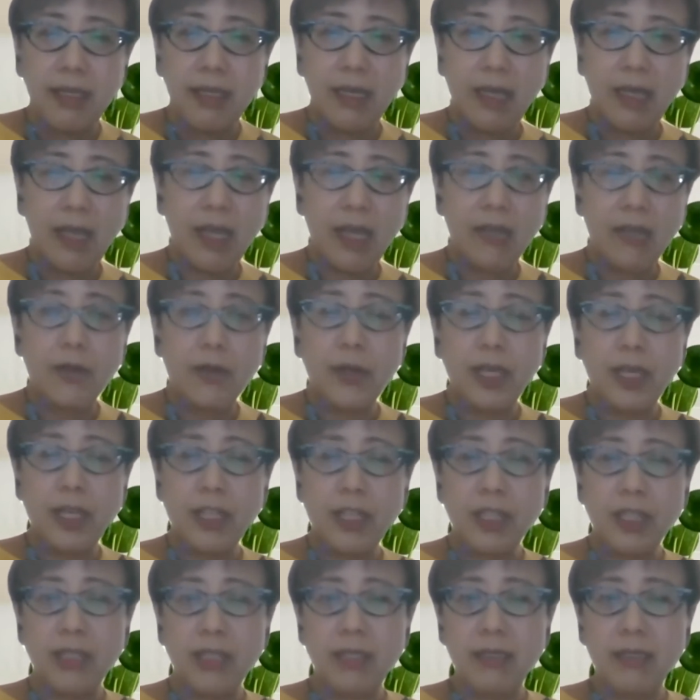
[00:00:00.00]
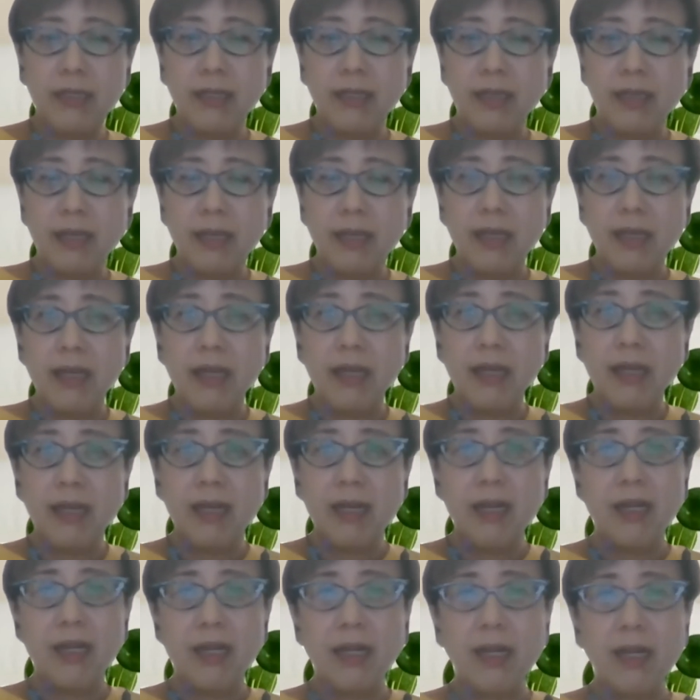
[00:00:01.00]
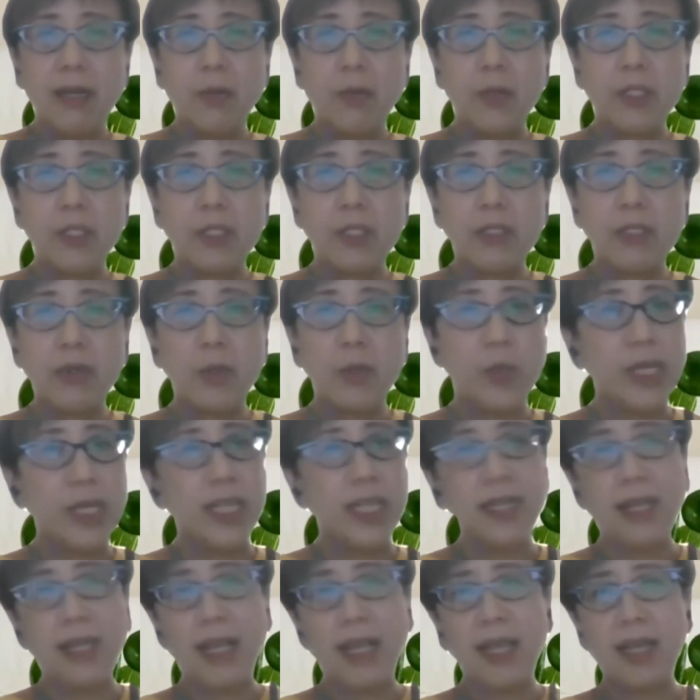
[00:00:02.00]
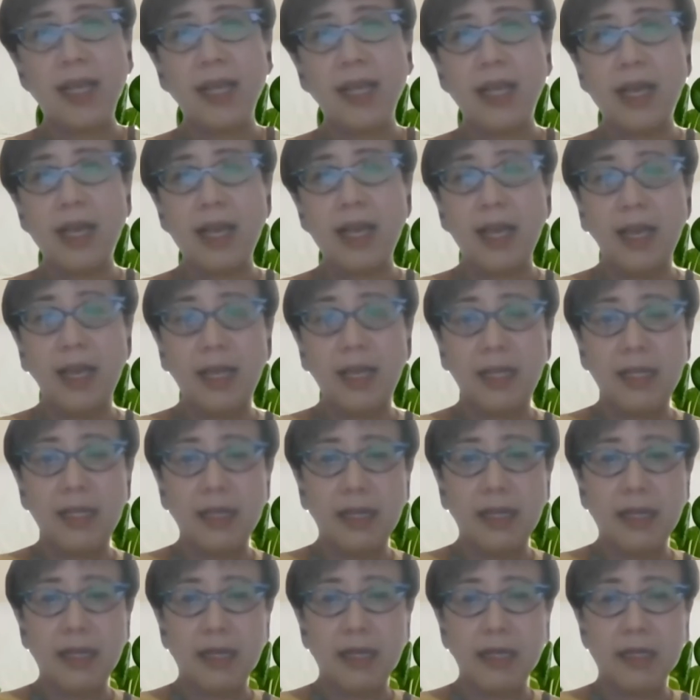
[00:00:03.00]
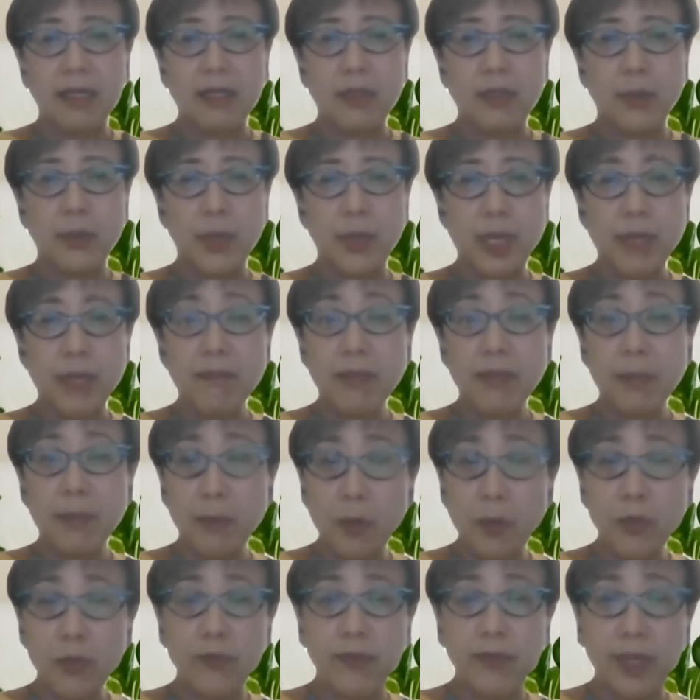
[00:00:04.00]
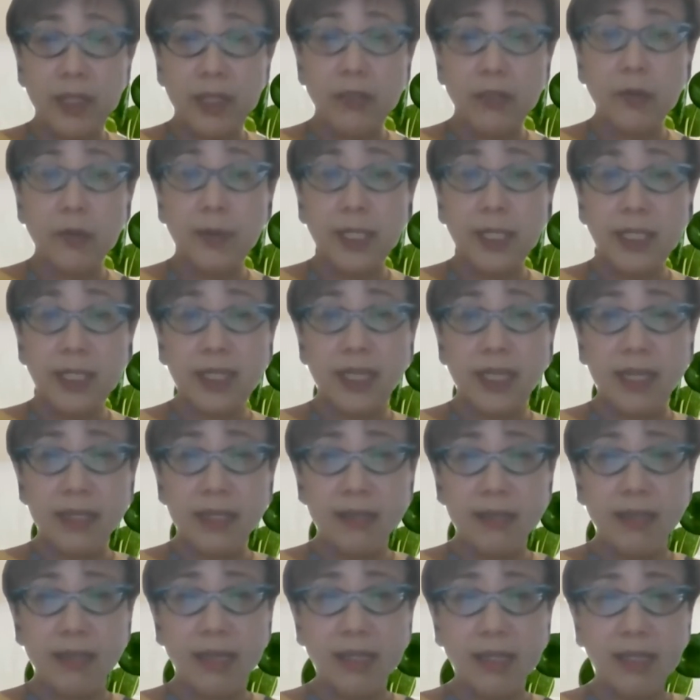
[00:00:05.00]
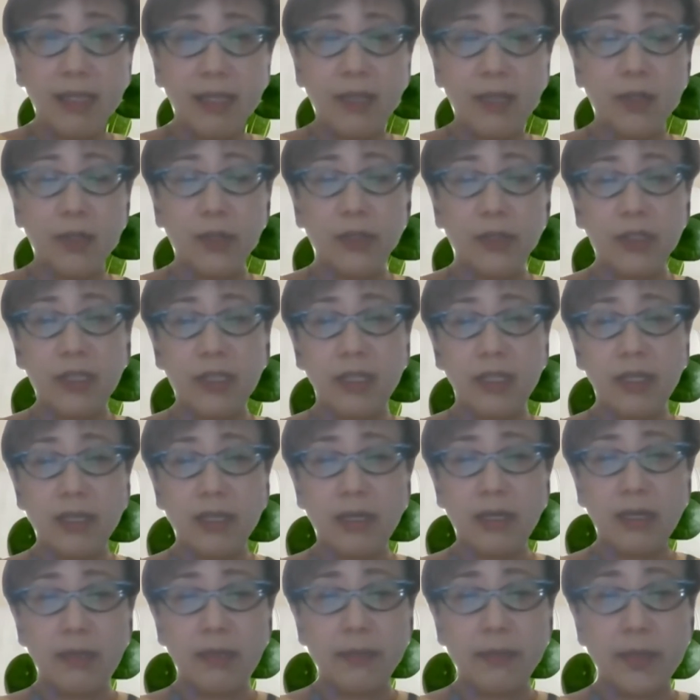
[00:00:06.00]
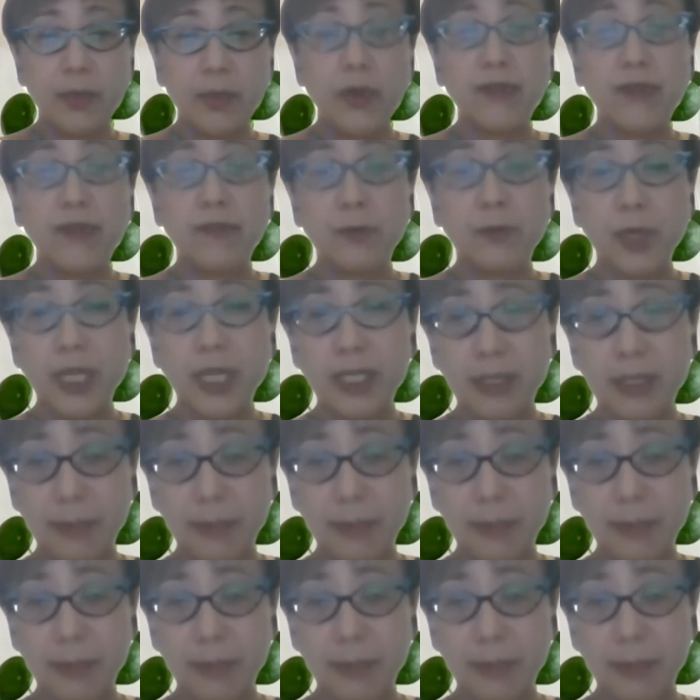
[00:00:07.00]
education was the only thing, and to him, the most valuable thing that he could bequeath to us.